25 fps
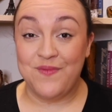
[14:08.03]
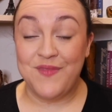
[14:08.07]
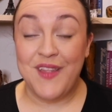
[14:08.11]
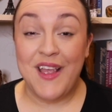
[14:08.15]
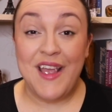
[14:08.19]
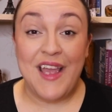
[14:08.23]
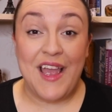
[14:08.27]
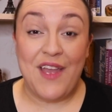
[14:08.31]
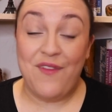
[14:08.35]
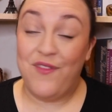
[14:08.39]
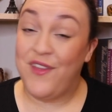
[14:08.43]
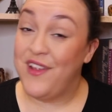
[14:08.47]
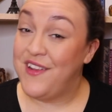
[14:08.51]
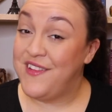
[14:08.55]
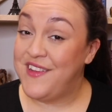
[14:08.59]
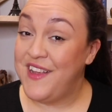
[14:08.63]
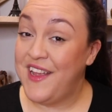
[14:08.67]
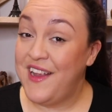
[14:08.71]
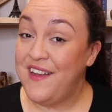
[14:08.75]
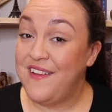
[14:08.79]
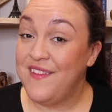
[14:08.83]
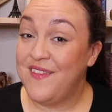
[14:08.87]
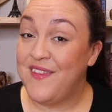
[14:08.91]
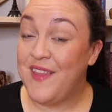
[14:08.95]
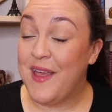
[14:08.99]
If you
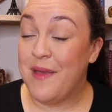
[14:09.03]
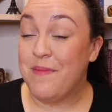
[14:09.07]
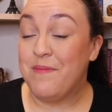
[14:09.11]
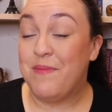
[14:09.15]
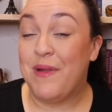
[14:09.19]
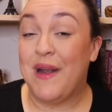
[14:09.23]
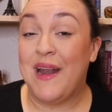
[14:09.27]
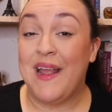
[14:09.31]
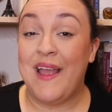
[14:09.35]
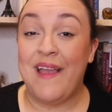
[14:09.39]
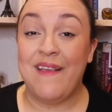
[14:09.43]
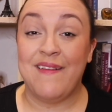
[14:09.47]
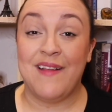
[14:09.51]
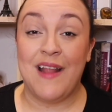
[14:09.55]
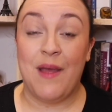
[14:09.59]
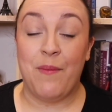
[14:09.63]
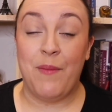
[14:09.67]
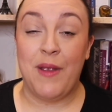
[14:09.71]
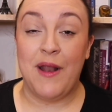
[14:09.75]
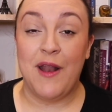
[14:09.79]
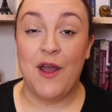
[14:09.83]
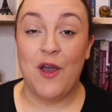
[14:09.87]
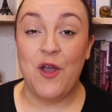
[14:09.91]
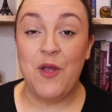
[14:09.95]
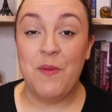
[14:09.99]
did, then please let me
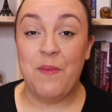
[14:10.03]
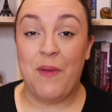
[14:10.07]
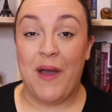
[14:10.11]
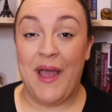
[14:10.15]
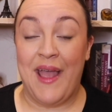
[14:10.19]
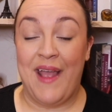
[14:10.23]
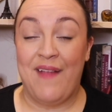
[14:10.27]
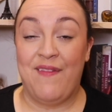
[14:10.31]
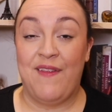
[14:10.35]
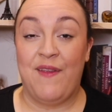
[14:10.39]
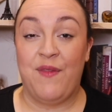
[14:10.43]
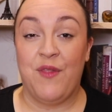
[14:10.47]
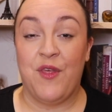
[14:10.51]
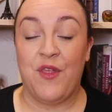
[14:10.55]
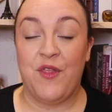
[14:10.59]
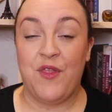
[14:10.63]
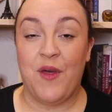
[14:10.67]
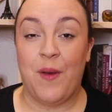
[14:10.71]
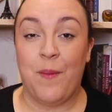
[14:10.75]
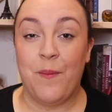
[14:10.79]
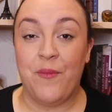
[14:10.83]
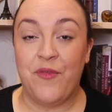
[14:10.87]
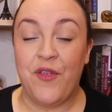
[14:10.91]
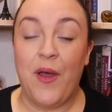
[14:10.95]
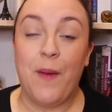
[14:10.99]
know by hitting the
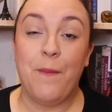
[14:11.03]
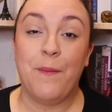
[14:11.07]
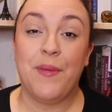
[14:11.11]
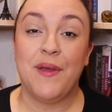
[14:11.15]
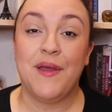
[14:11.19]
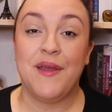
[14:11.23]
thumbs up.